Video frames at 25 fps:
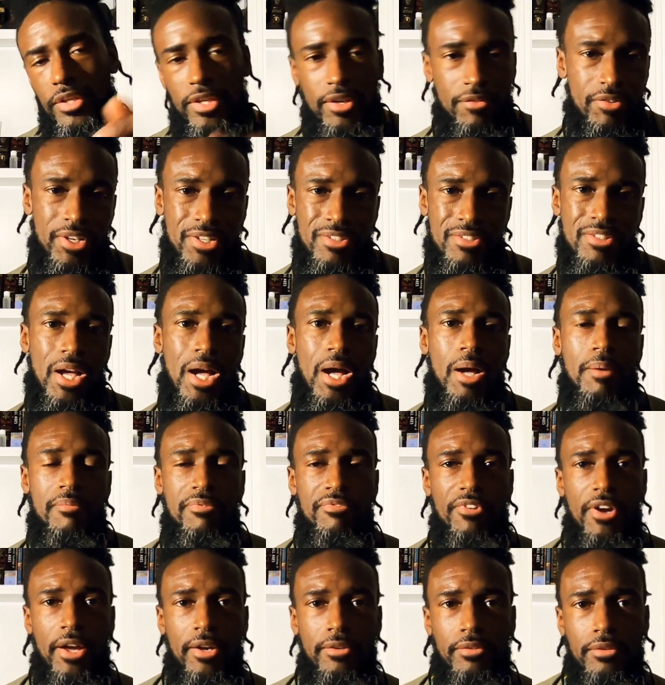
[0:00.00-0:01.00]
Give it a time
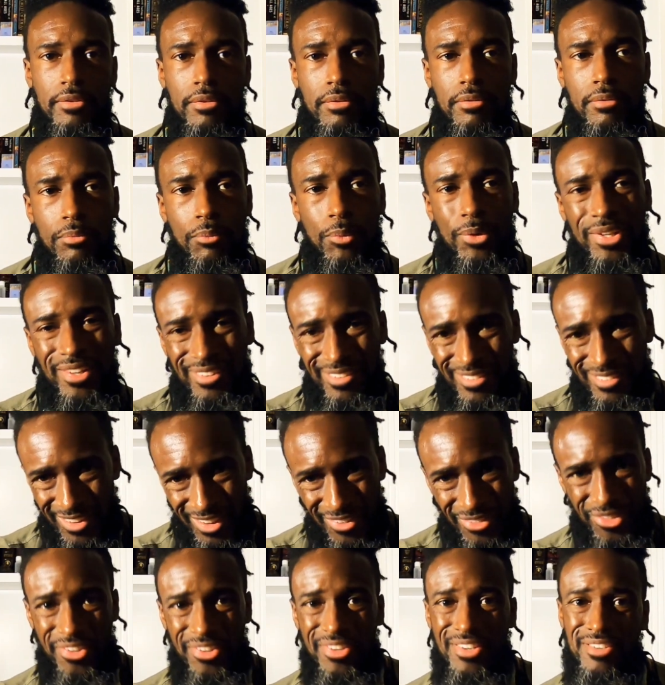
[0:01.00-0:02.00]
factor. When did
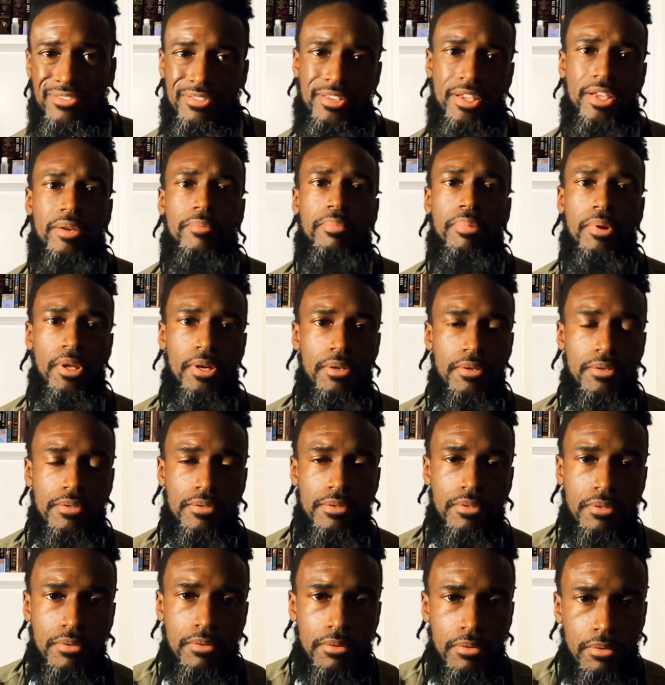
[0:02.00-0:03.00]
nothingness take
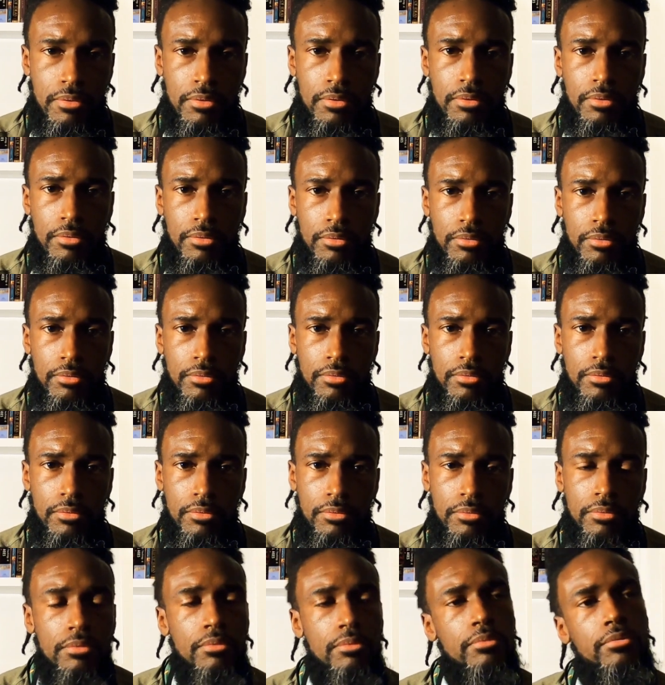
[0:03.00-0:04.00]
place?
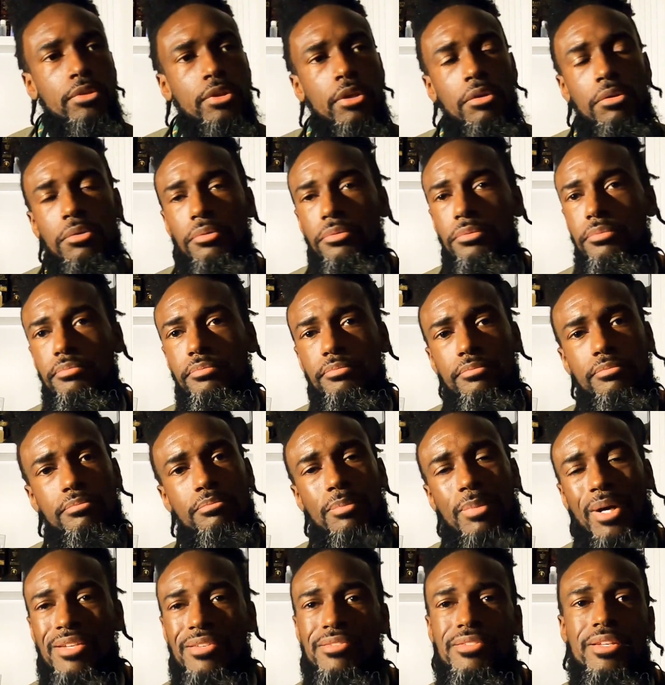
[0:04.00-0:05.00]
So
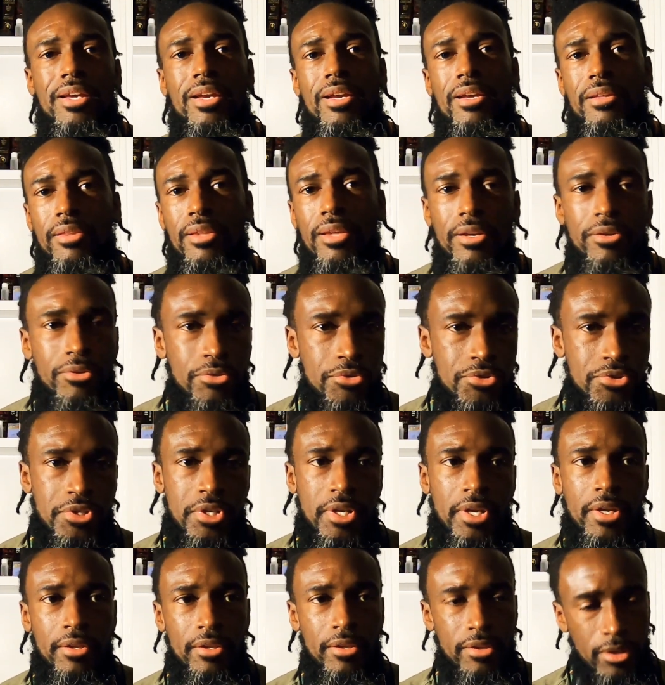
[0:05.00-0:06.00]
by saying that, you're
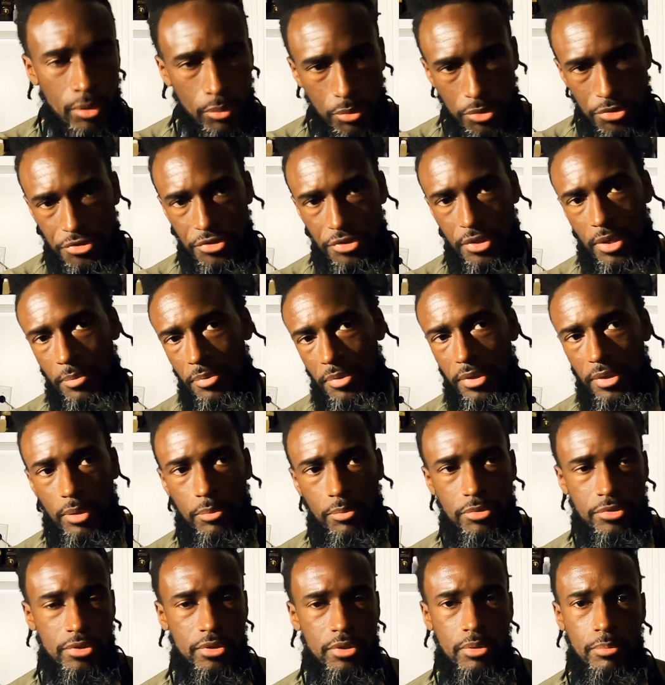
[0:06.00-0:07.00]
saying that there was something
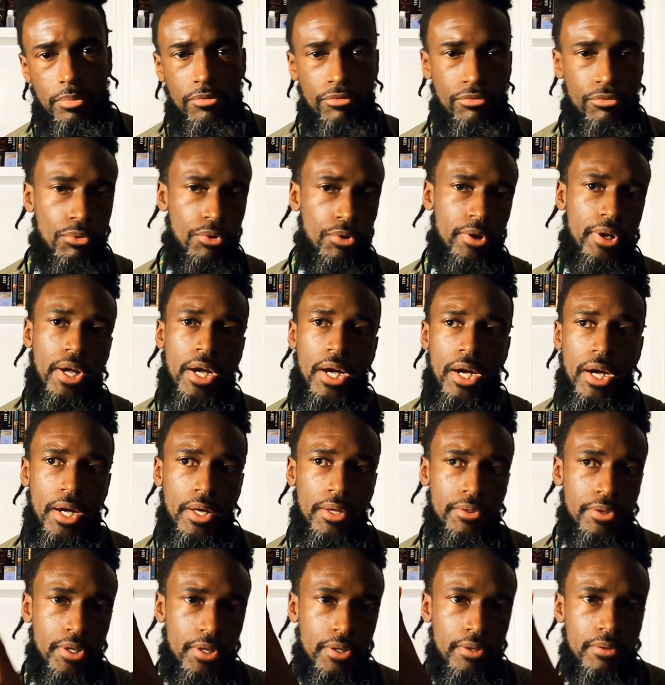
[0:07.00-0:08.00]
that was here before
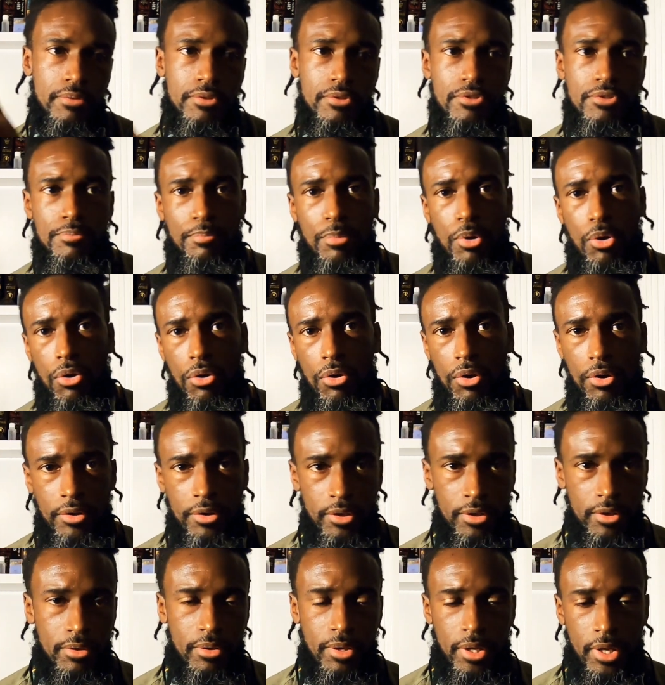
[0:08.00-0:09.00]
God that
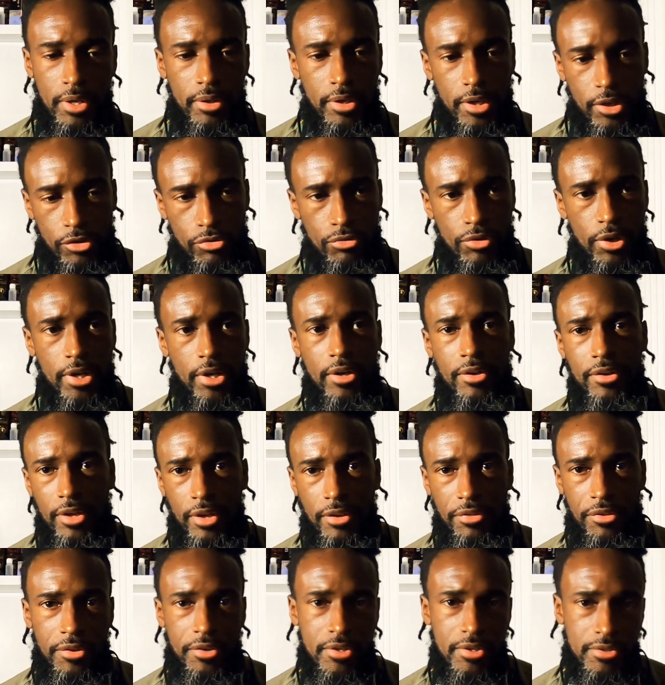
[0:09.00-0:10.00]
spawned, that created
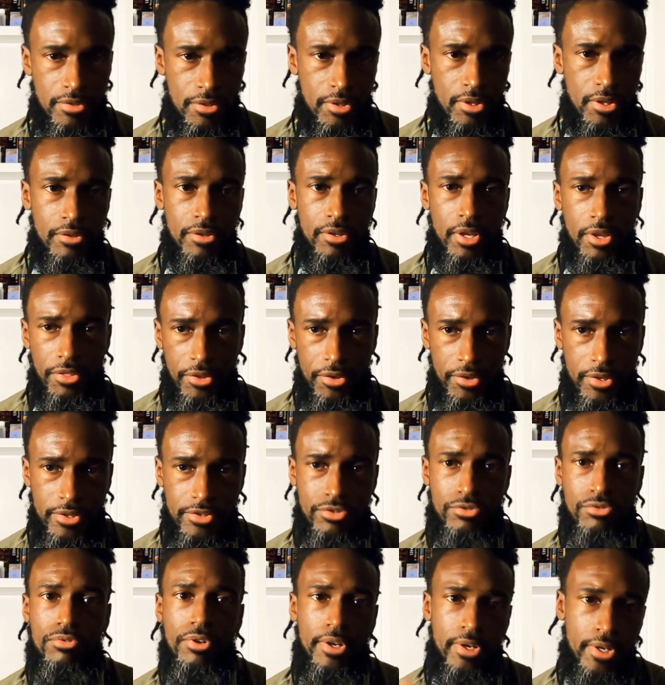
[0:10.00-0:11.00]
nothingness, and then
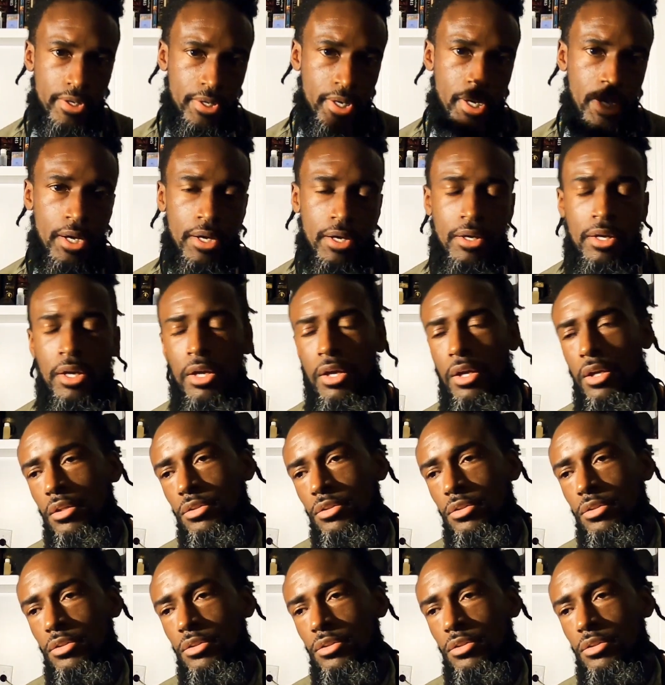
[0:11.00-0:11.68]
nothingness created God.